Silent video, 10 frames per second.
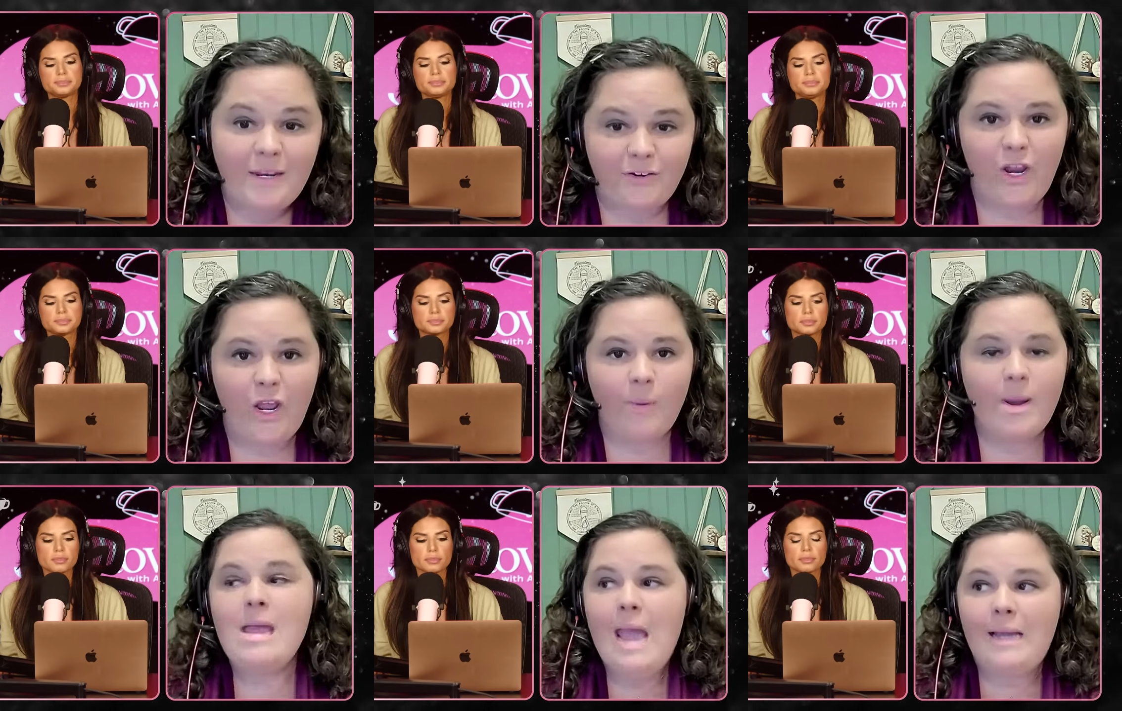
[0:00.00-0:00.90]
Speaker 1: to do
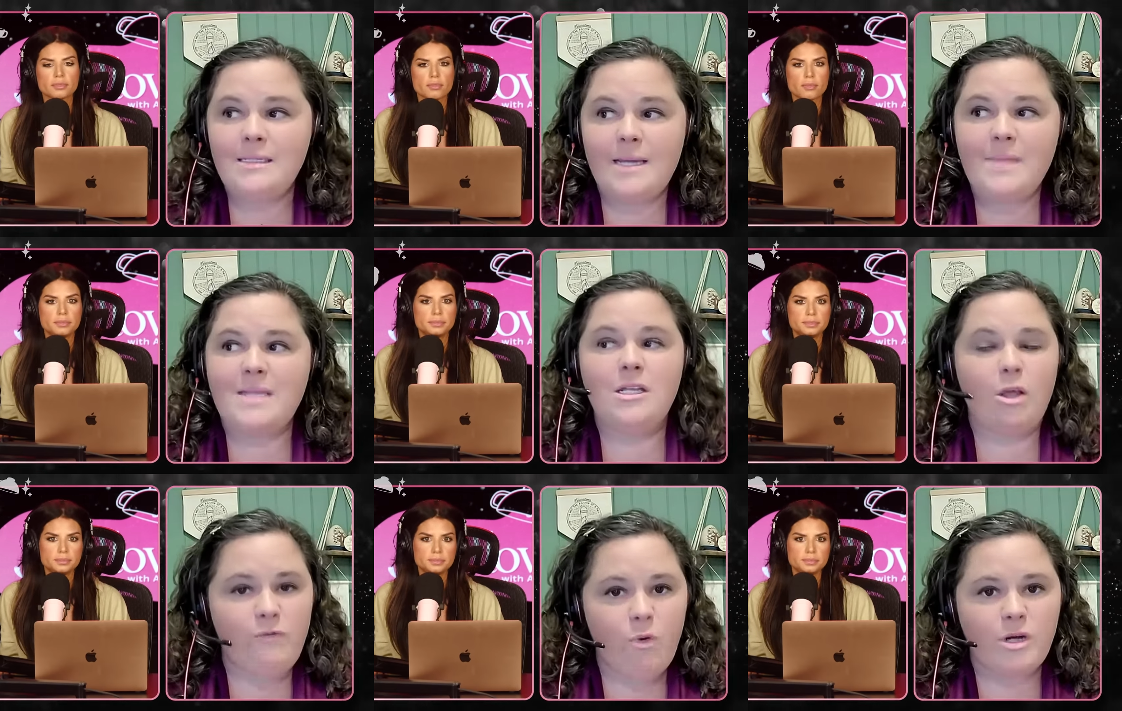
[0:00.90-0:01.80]
and something to look
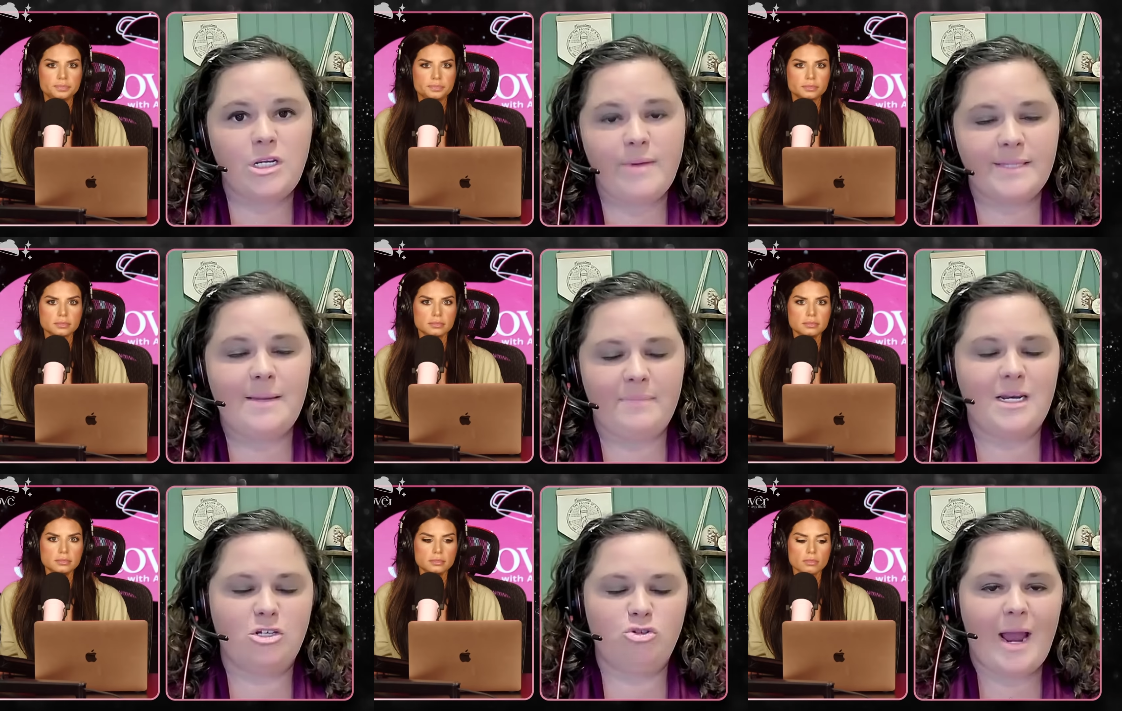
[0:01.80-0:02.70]
forward to and something to
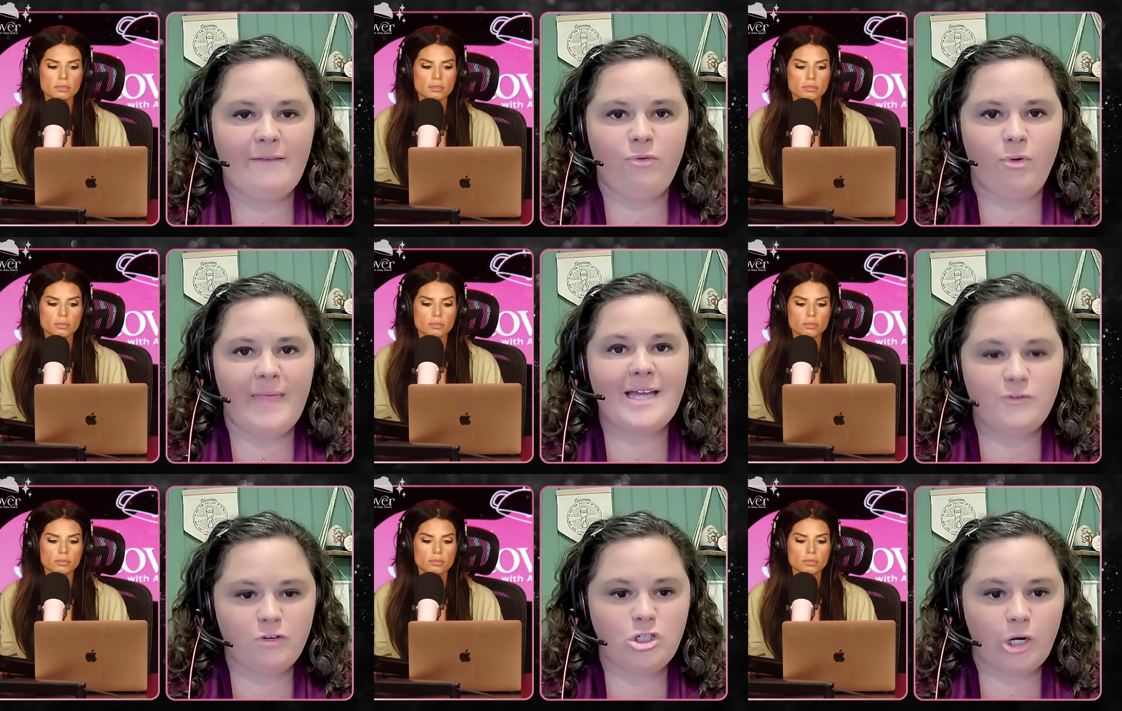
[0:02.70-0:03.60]
strive for. That's for
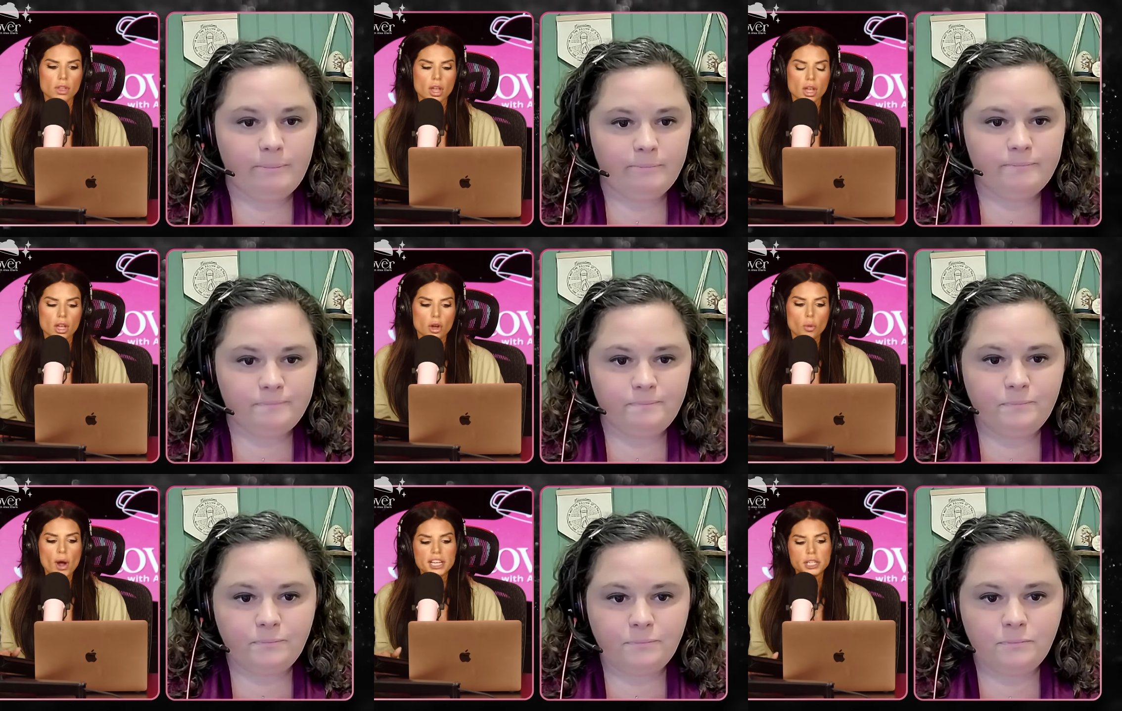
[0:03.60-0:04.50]
sure
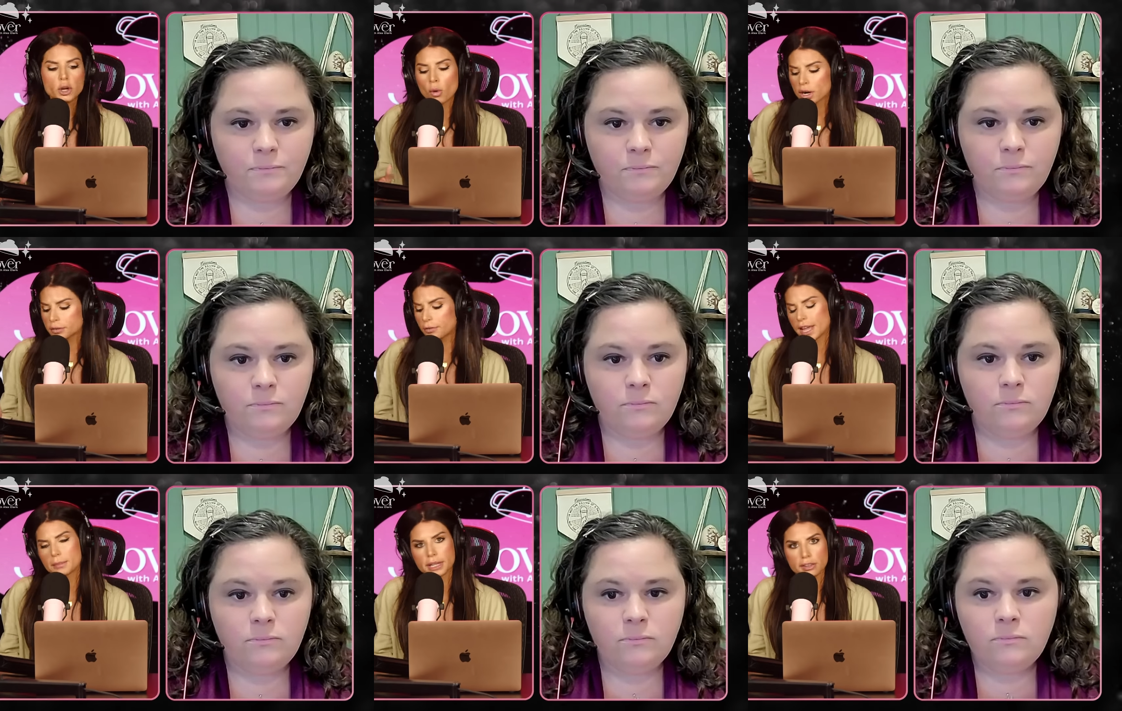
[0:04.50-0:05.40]
when your
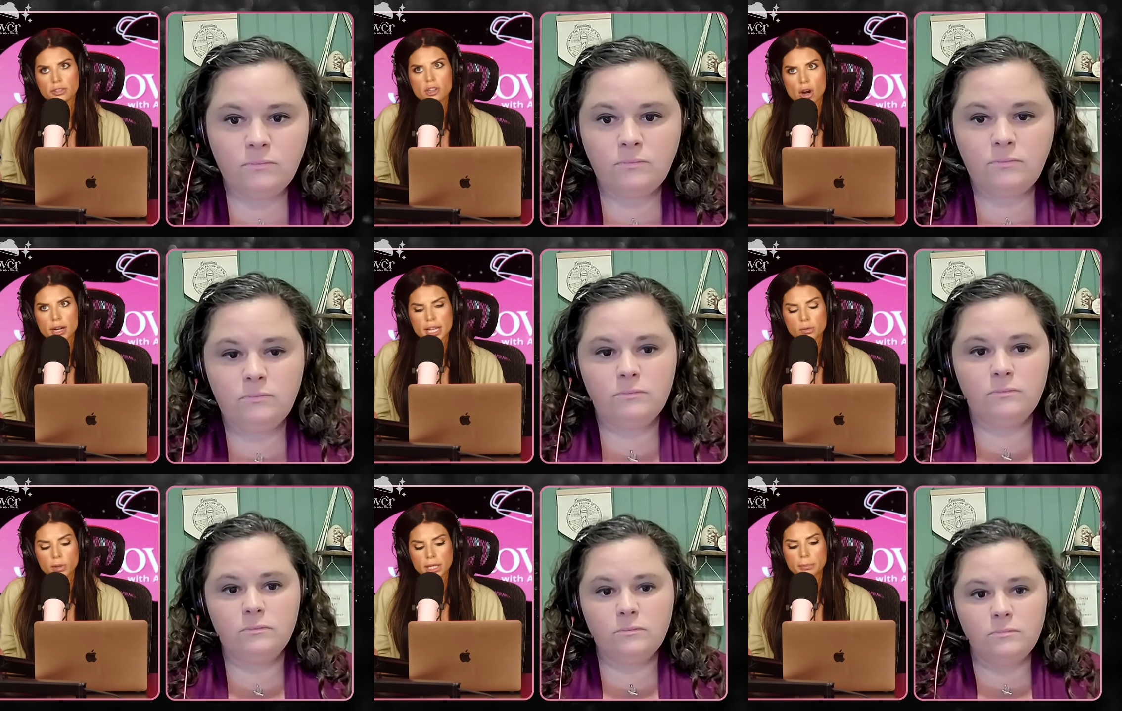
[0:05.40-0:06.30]
Speaker 2: family
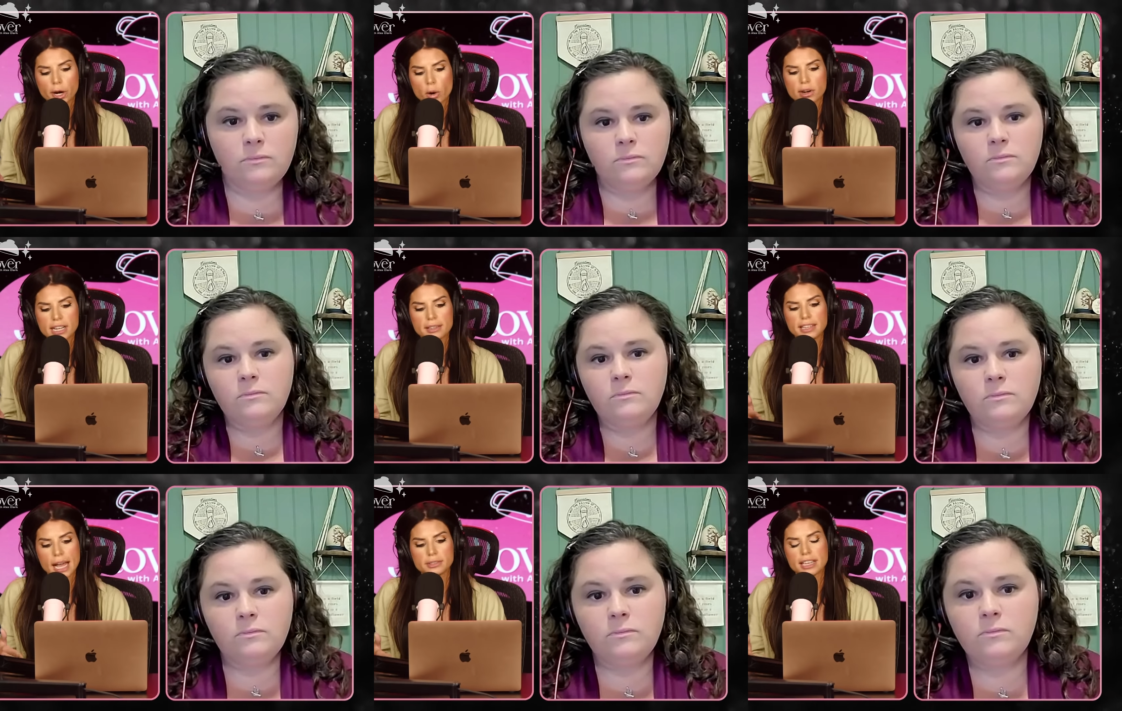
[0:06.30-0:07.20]
started really
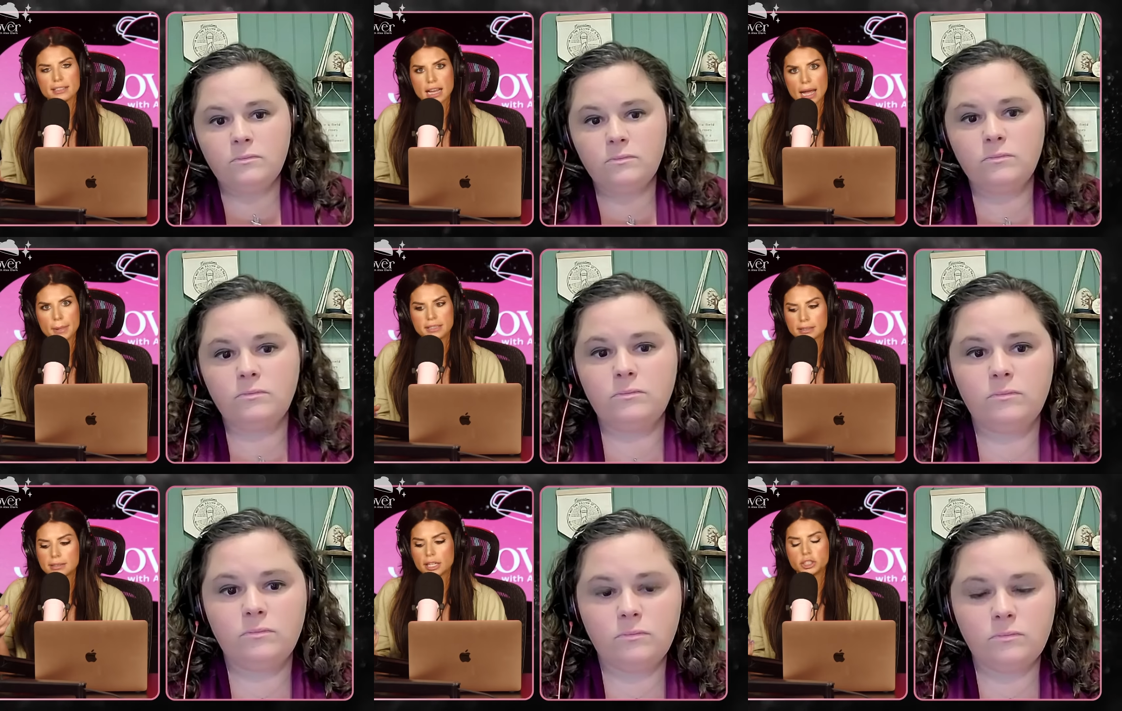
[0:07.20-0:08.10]
prioritizing outside time in
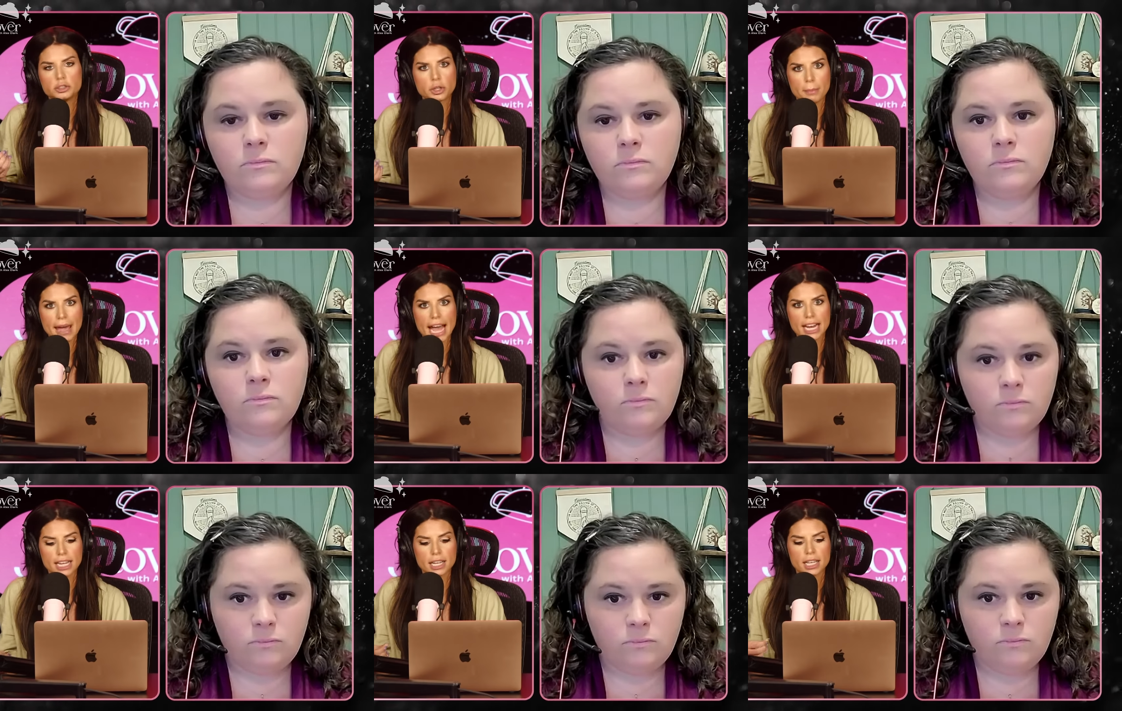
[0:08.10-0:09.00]
such a
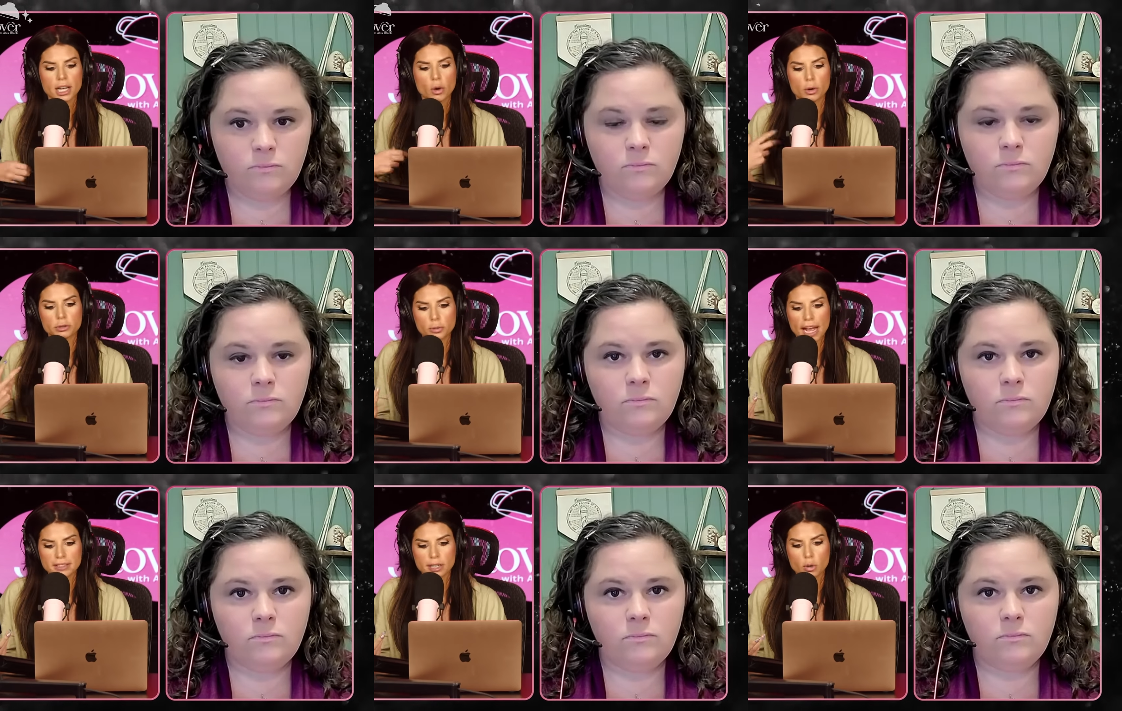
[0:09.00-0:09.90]
dramatic or
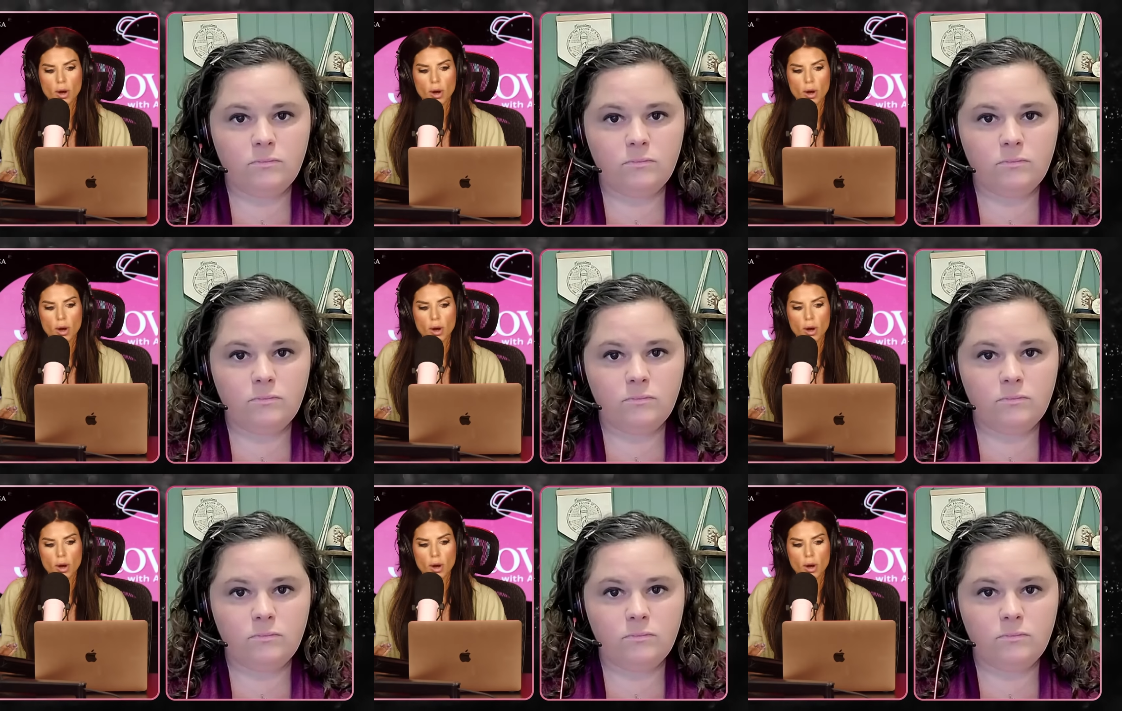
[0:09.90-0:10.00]
drastic